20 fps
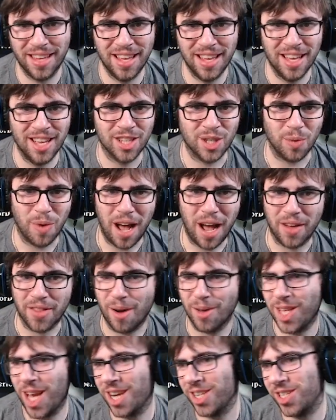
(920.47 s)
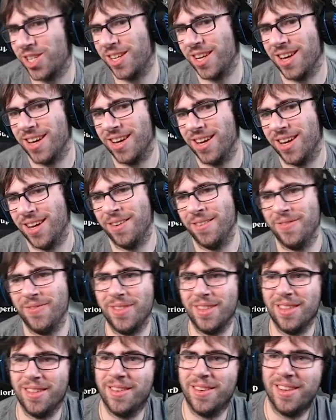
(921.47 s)
So wow, that was actually a
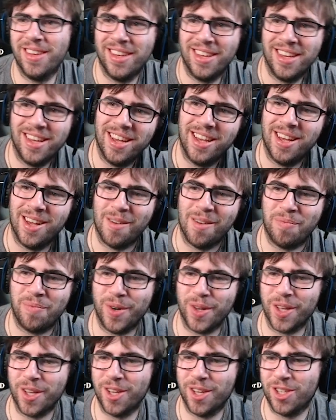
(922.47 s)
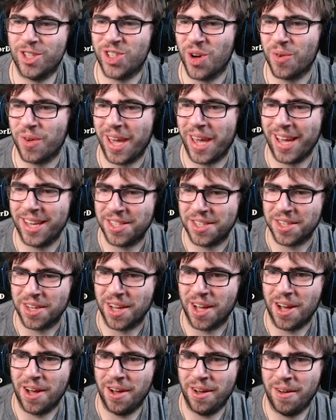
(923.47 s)
pretty good showcasing
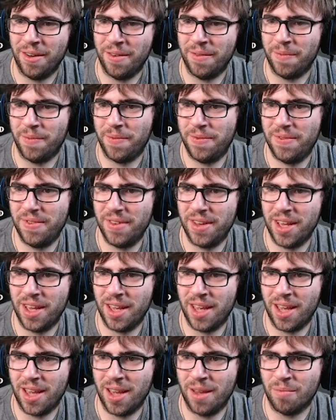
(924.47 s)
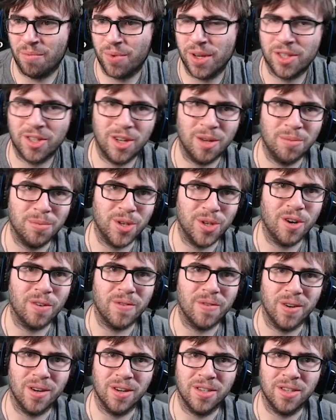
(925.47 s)
of Imprisoned Observer.